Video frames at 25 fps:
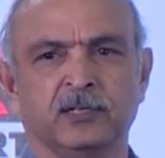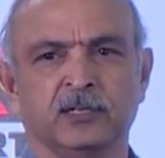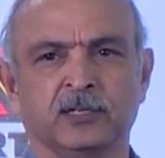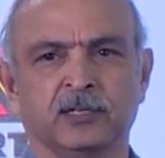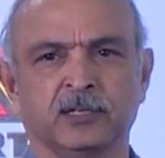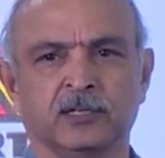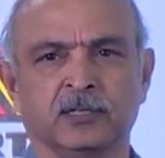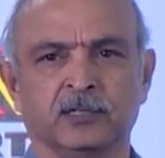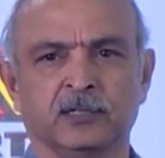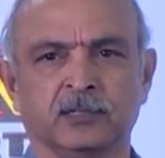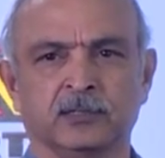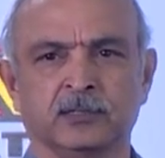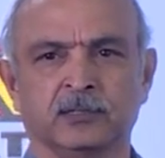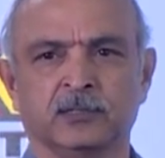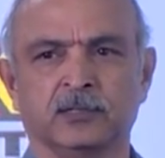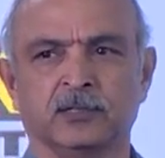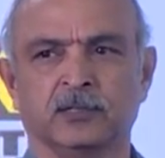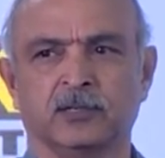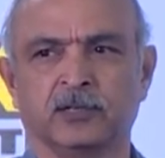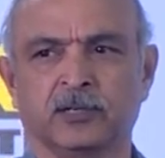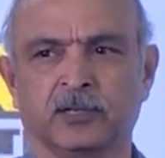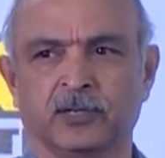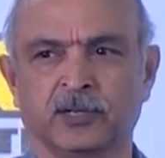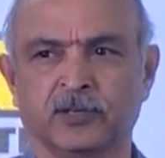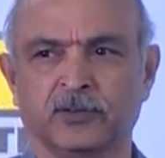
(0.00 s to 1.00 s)

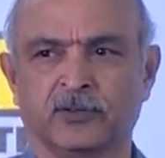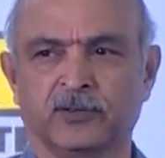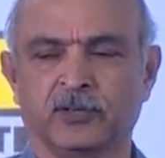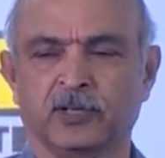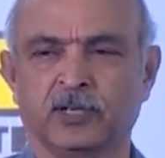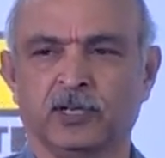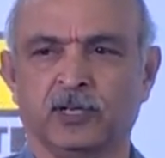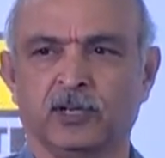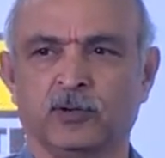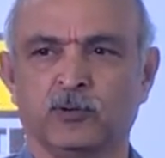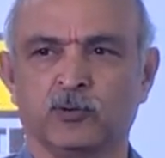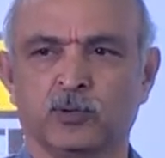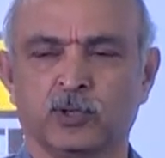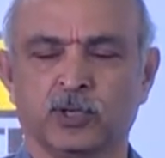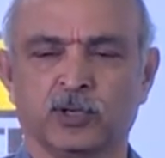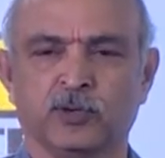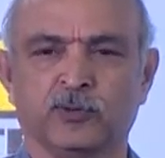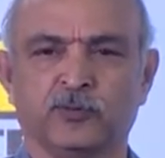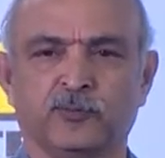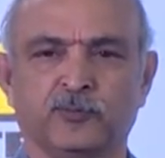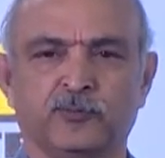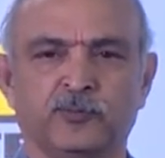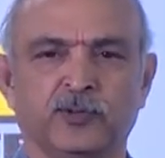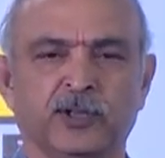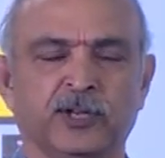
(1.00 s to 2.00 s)
uh, arisen out of
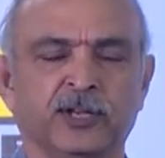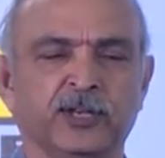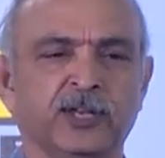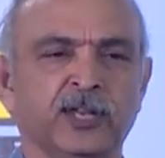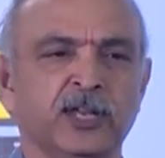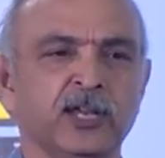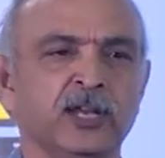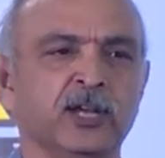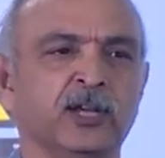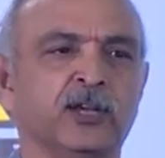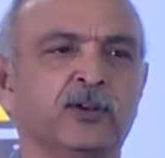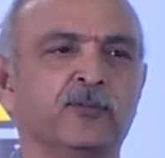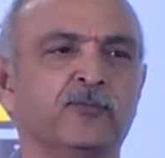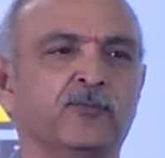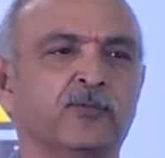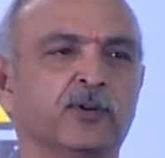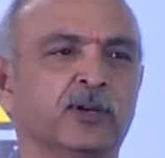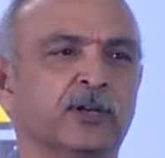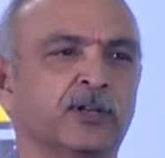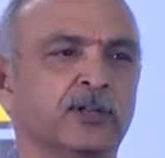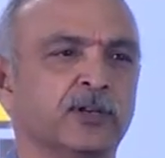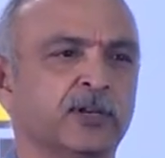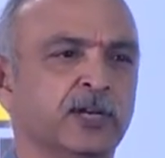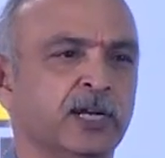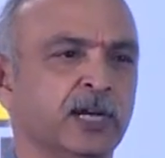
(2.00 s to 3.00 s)
the need for
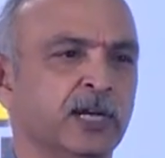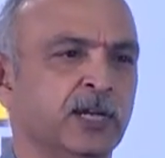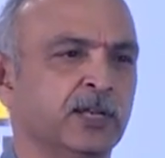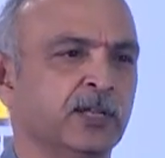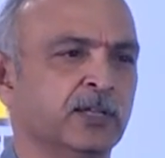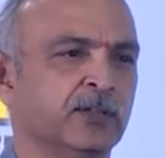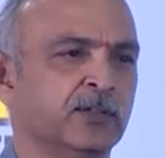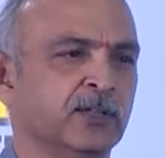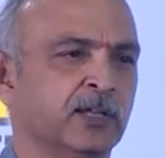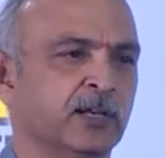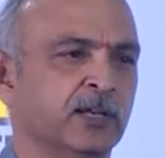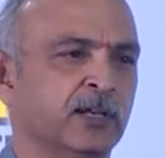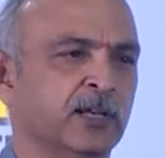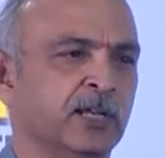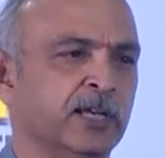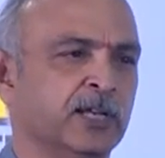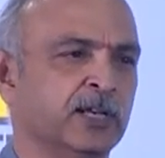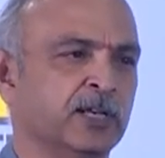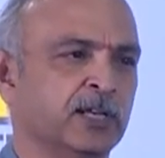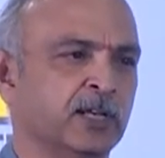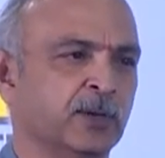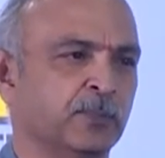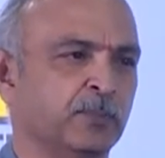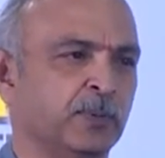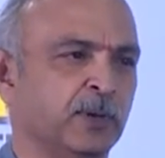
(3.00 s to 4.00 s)
creating the line
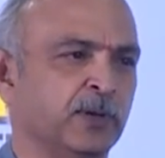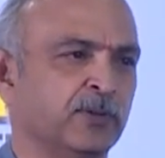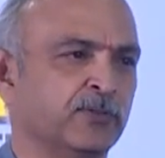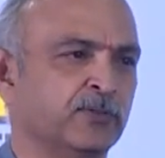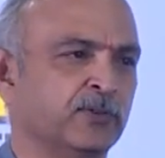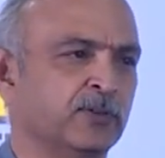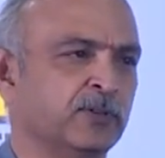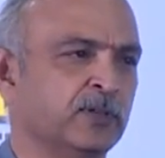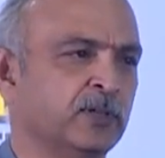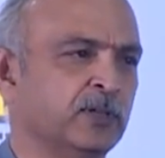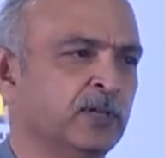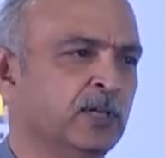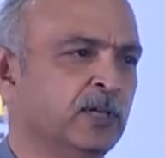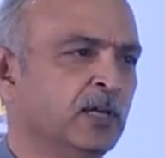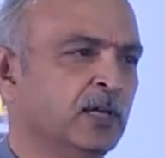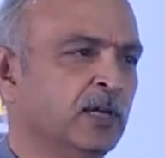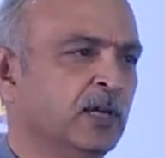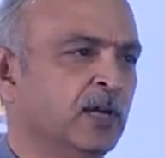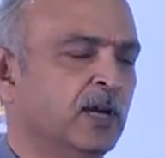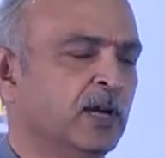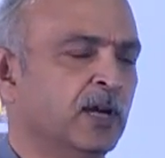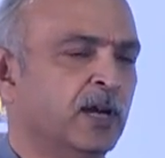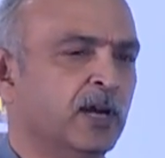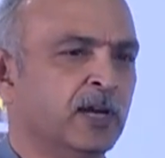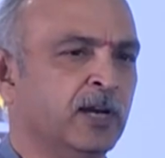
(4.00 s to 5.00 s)
capacity
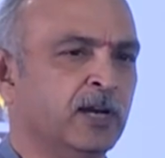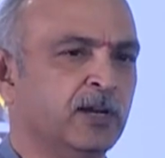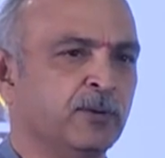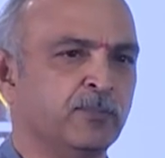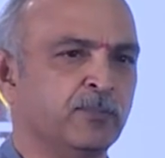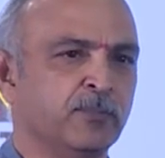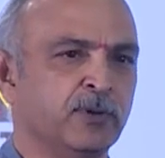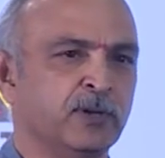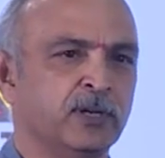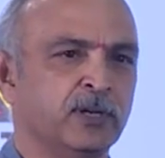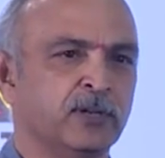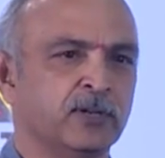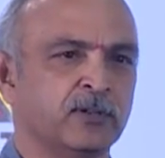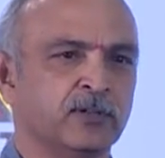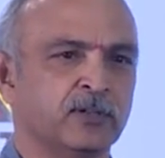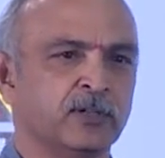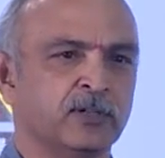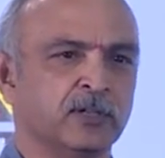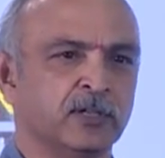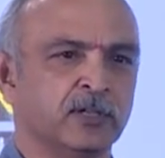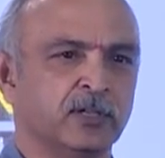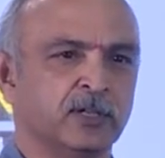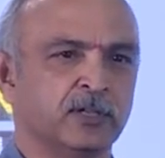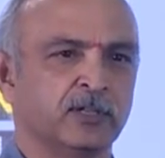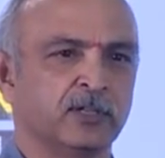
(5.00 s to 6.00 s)
and meet
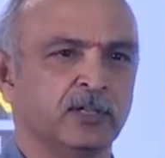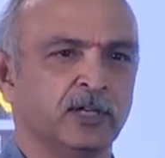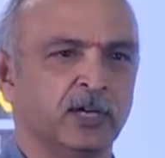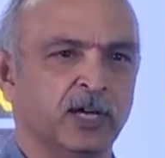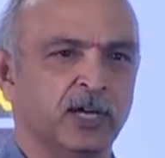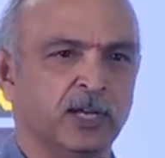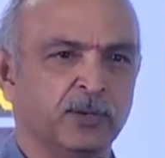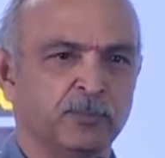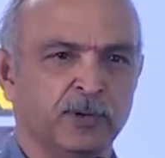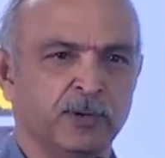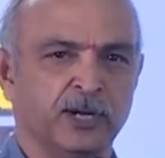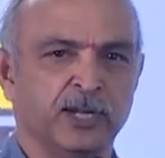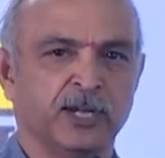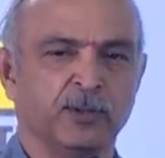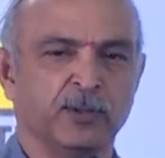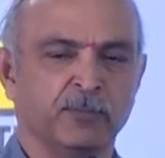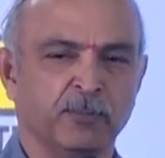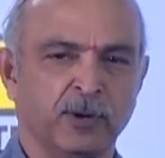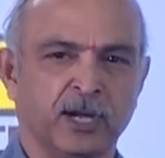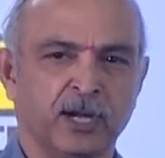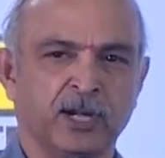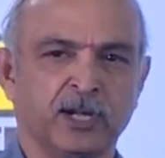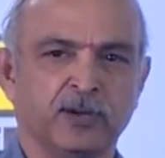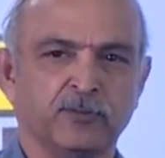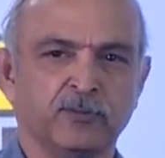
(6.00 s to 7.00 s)
the unmet
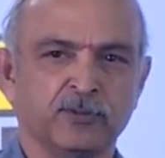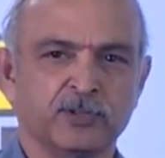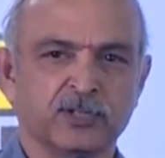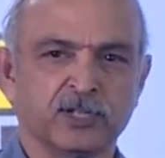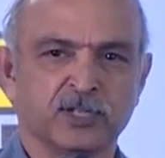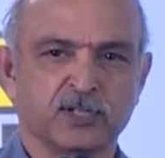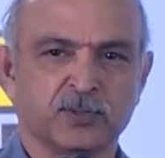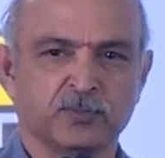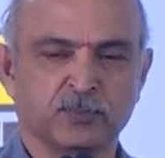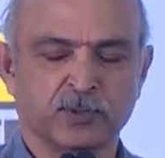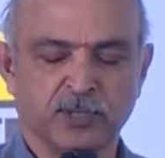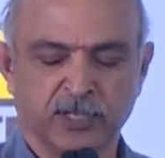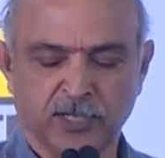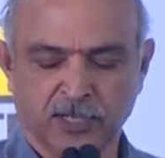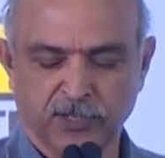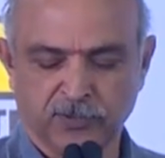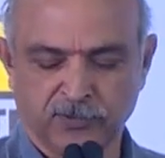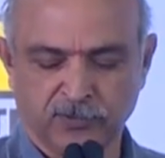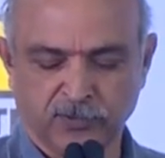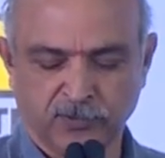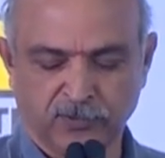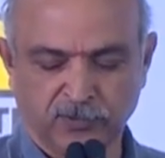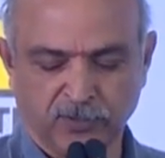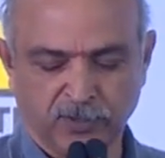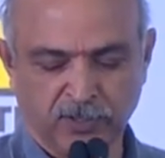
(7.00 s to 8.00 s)
demand which has been
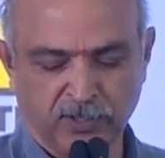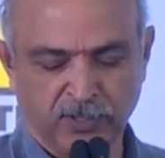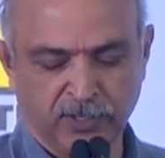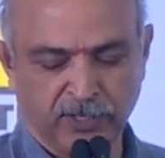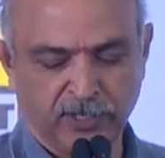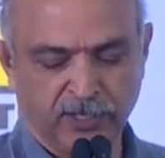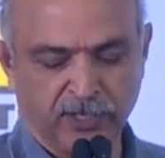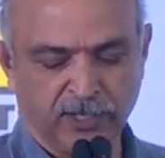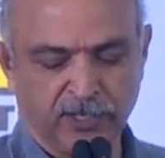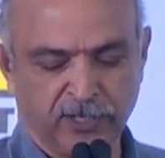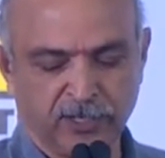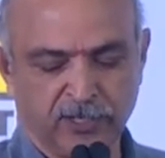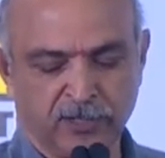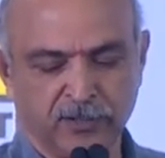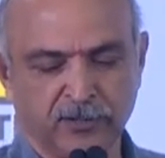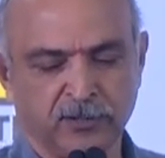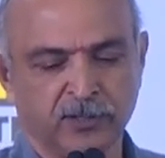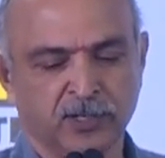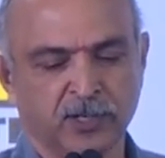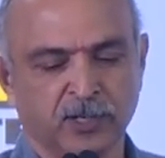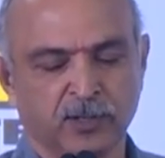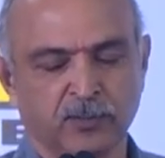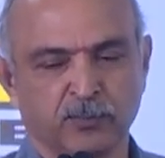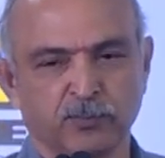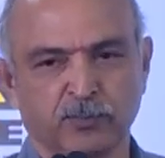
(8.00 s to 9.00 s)
existing in India
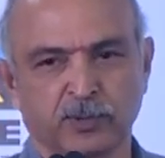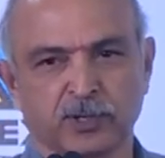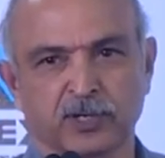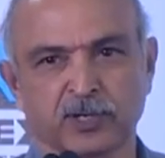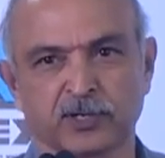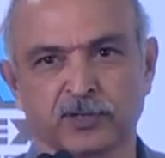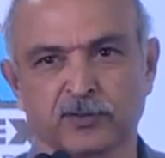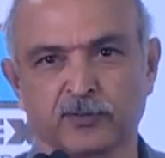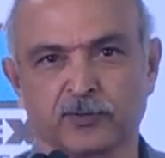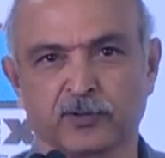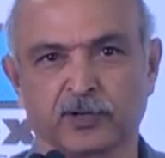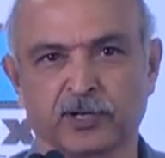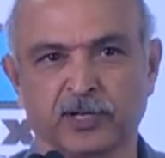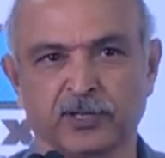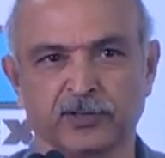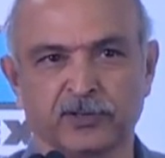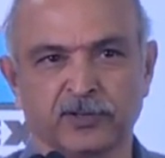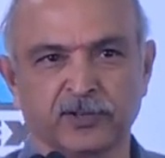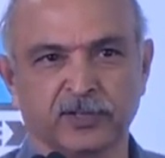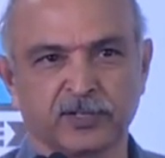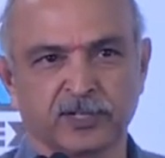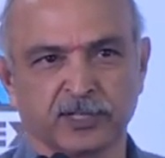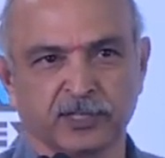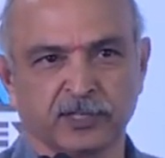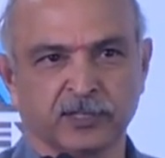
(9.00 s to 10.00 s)
because of the
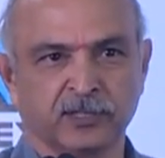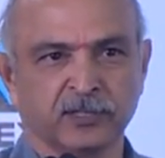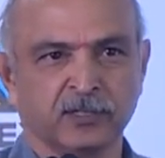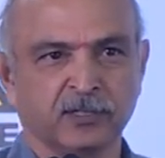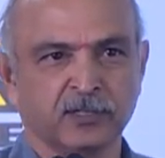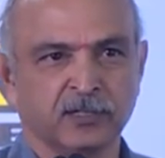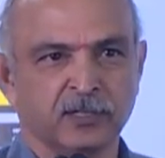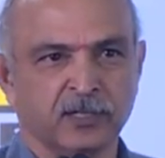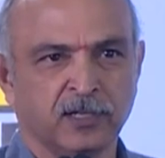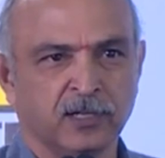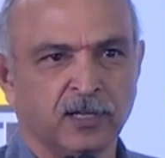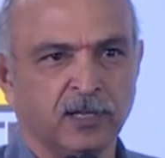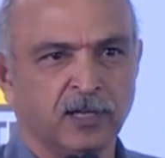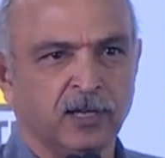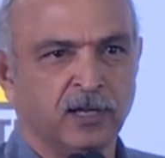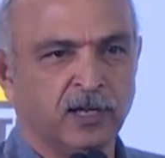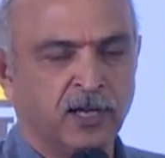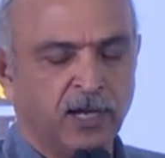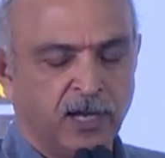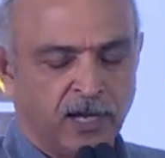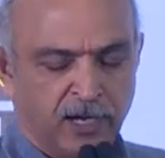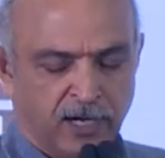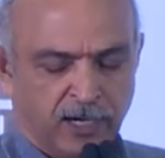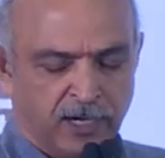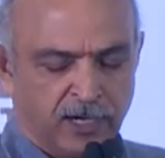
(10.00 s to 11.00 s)
congestion.
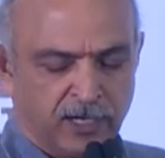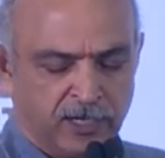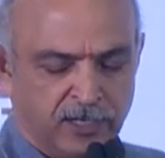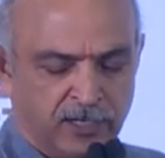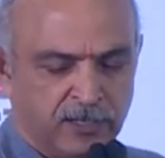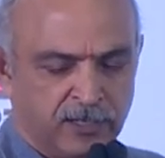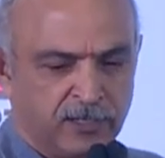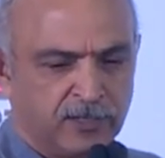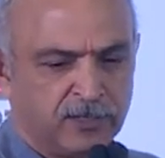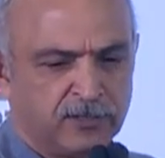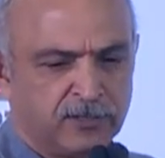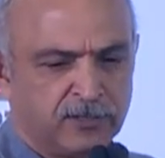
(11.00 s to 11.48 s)
And